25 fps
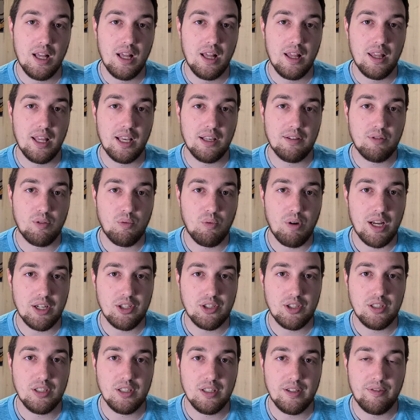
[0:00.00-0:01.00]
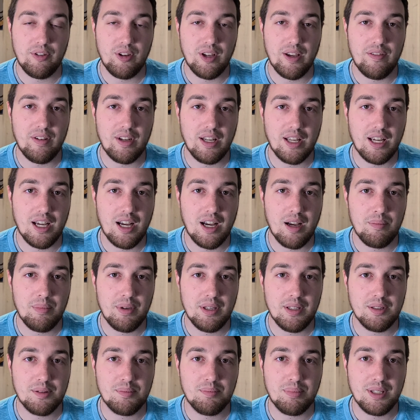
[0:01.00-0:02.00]
Thanks for watching. If you have any
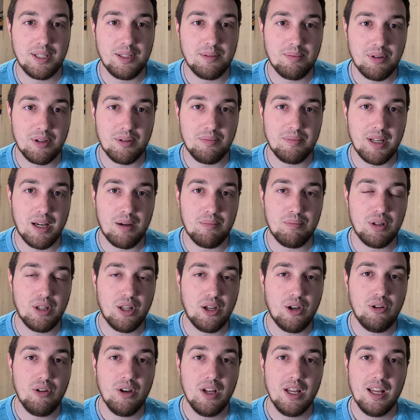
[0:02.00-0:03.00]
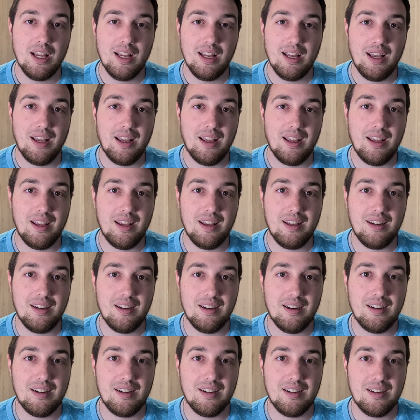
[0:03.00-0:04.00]
comments, please put them down below, and
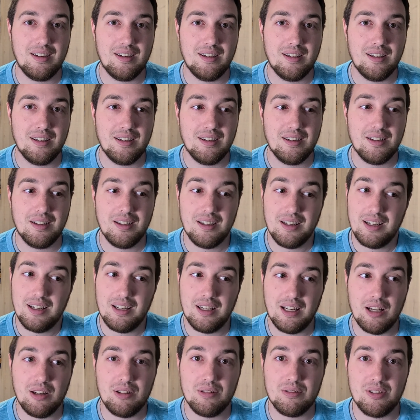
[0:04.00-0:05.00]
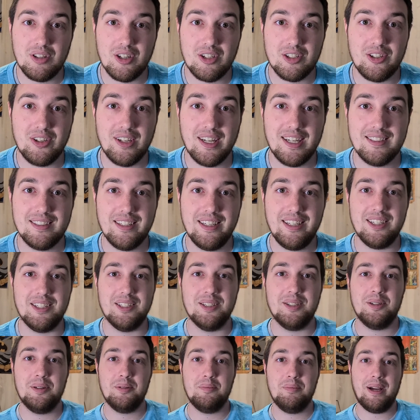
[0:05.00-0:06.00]
I'll talk to you guys later.
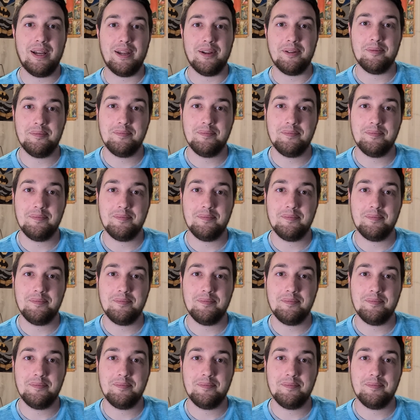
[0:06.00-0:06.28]
Bye.